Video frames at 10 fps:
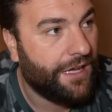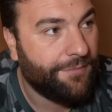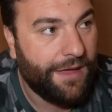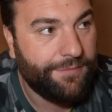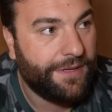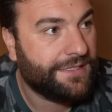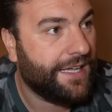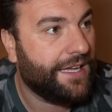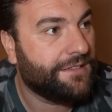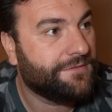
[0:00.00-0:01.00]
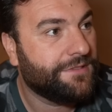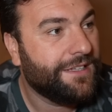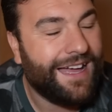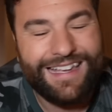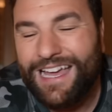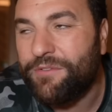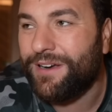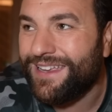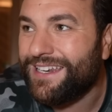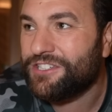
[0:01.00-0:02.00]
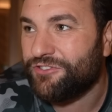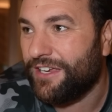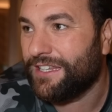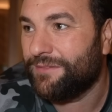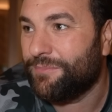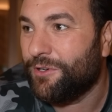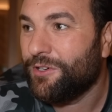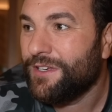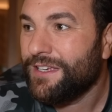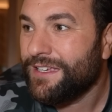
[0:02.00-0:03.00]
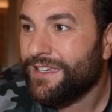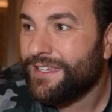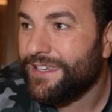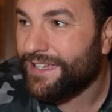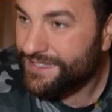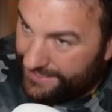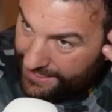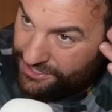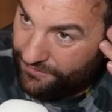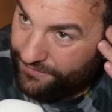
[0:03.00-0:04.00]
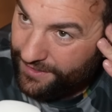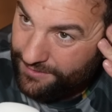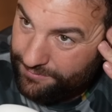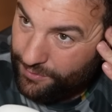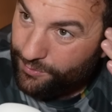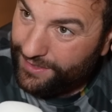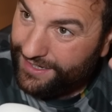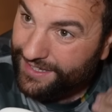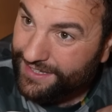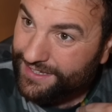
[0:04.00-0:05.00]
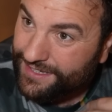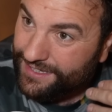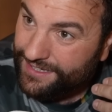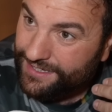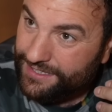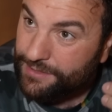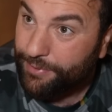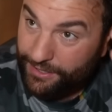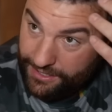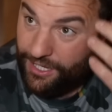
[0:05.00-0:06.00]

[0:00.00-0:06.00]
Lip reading: might be saying, I can't really illustrate it, but you can say something, but really, your body